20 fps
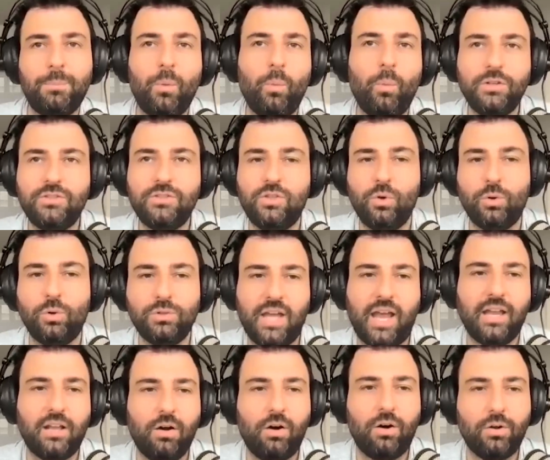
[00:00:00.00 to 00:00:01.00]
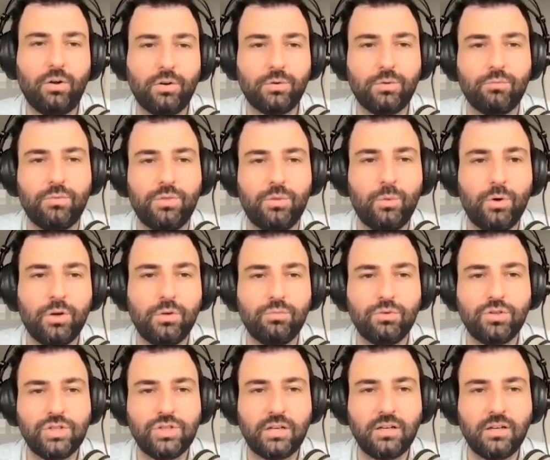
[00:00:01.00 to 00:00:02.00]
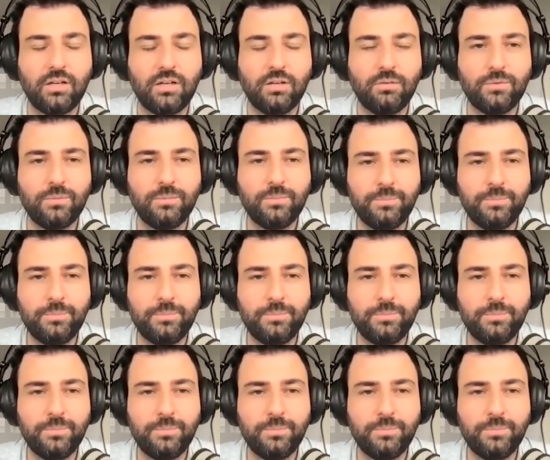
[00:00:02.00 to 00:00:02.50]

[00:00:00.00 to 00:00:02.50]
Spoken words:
but what's your take on the word regenerative?